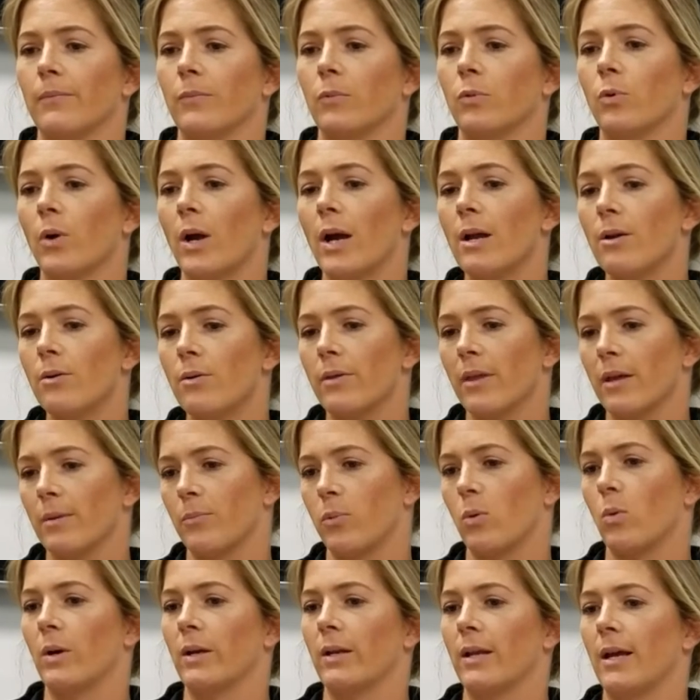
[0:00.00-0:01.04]
greater than
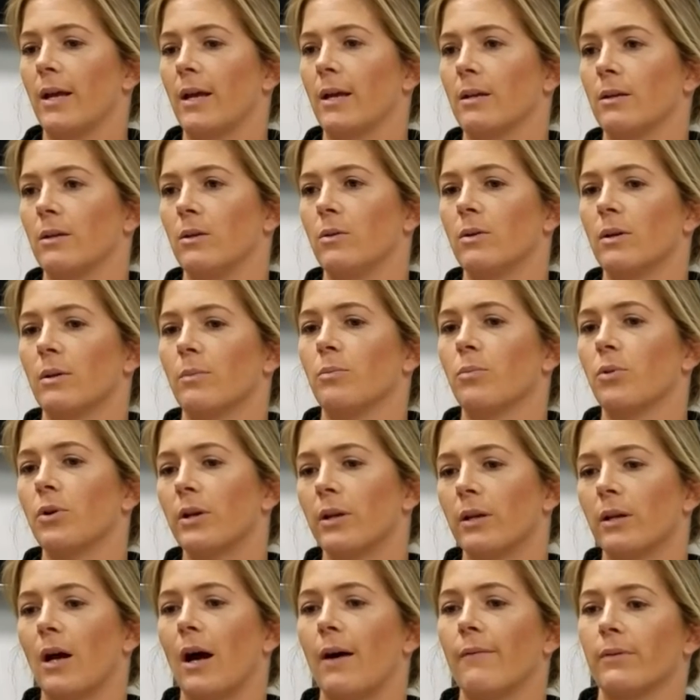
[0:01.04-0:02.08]
0.8, you can
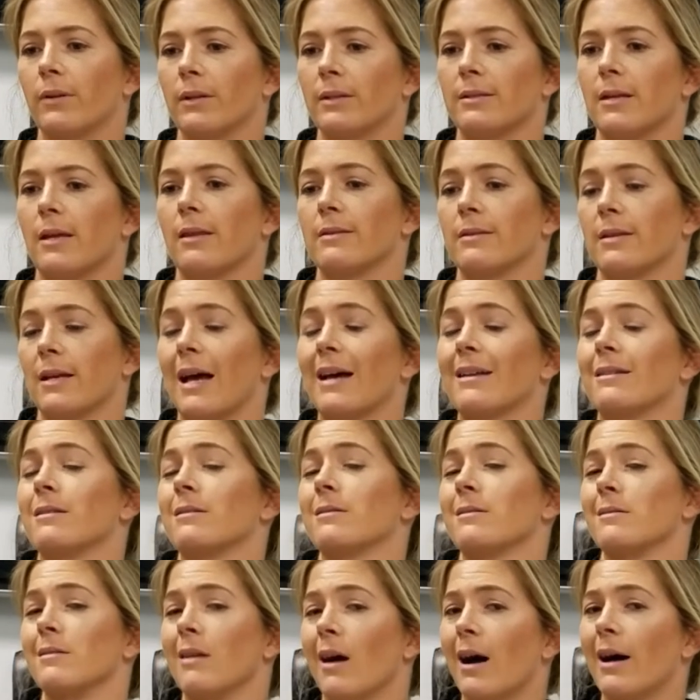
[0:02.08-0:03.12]
pretty confidently say this cat
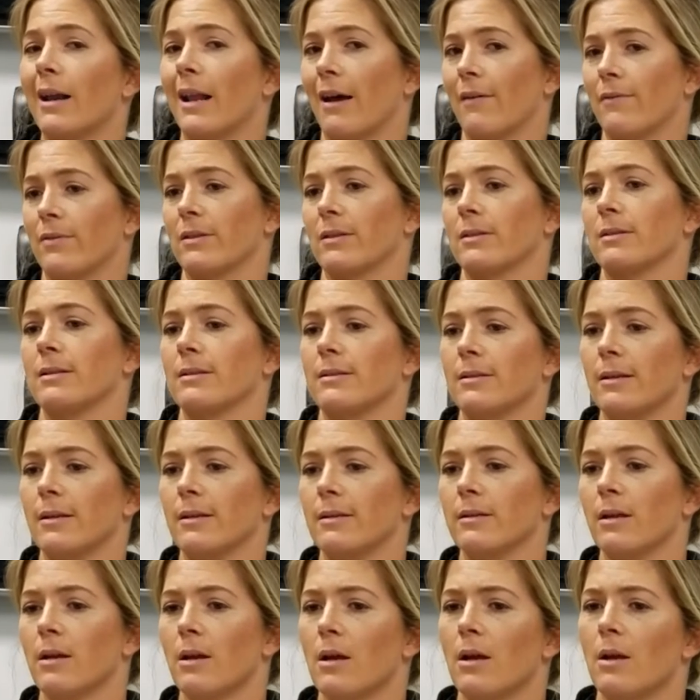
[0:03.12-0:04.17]
does not have this
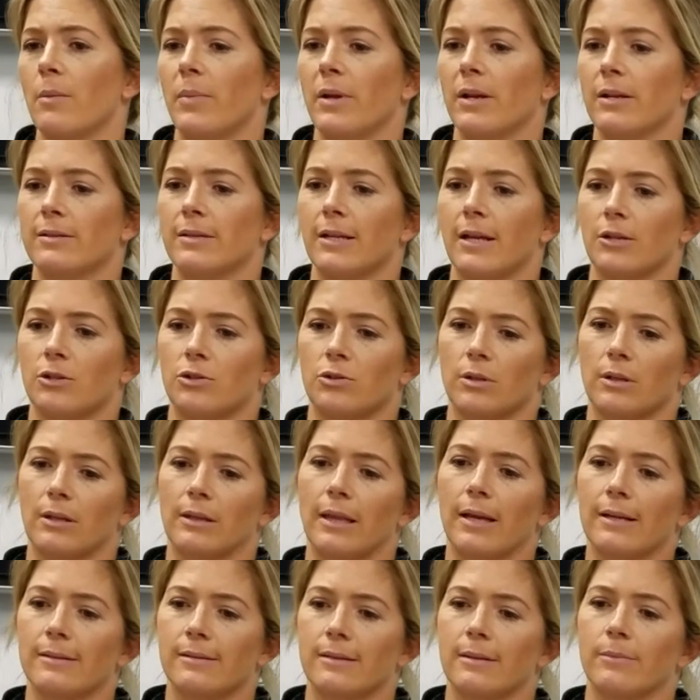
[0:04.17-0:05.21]
disease, but it's actually
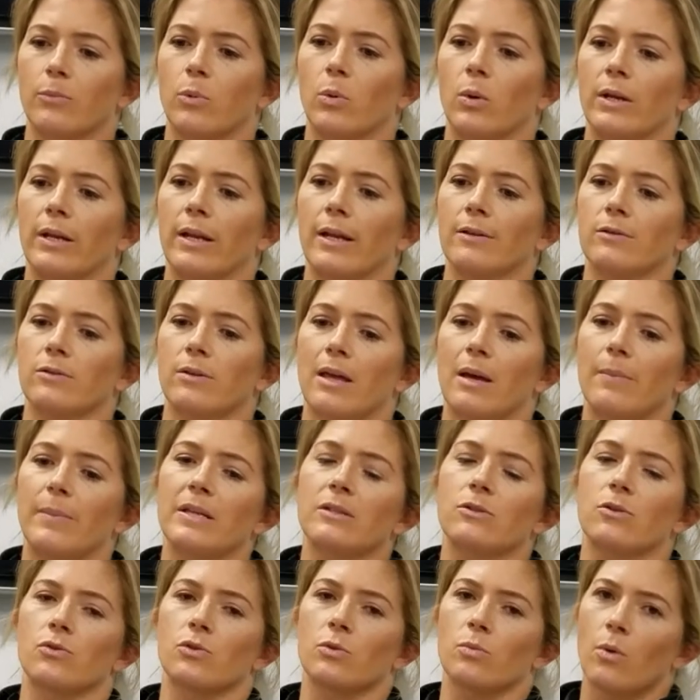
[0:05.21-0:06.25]
less than 0.8, so that
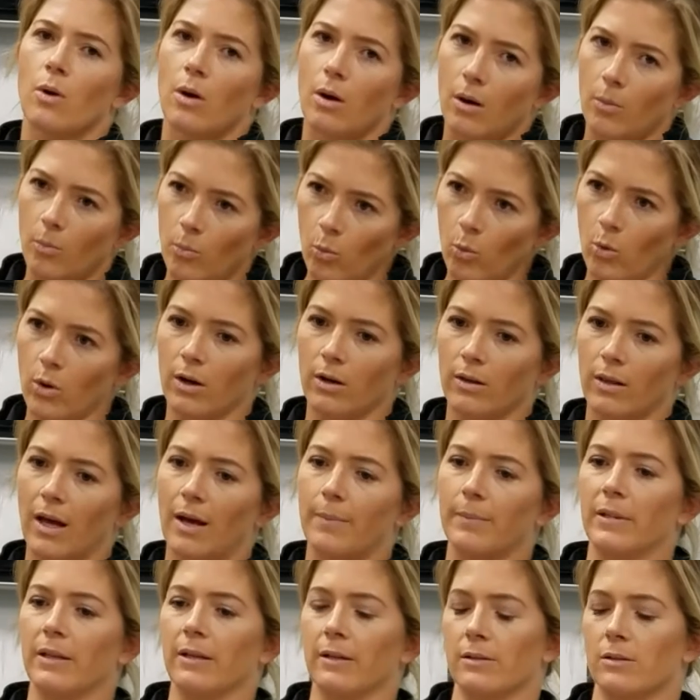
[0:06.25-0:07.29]
means there's more
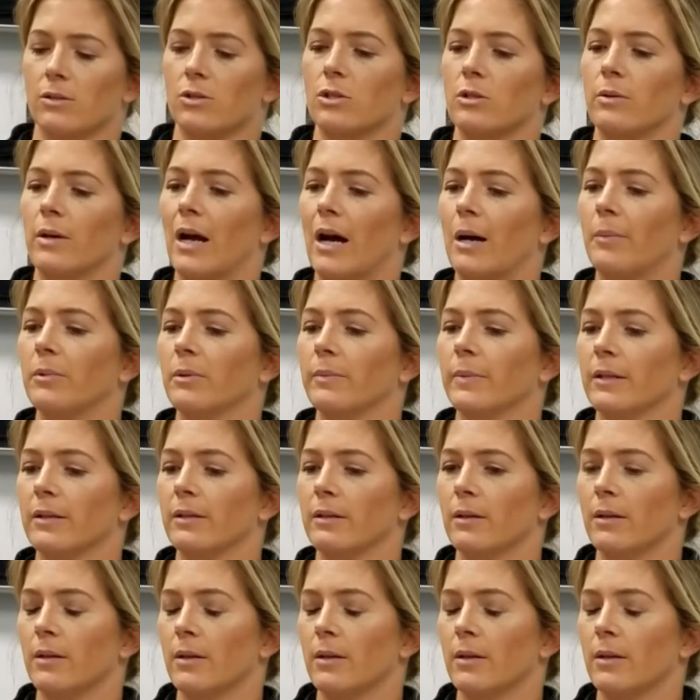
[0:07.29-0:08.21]
globulins to albumin.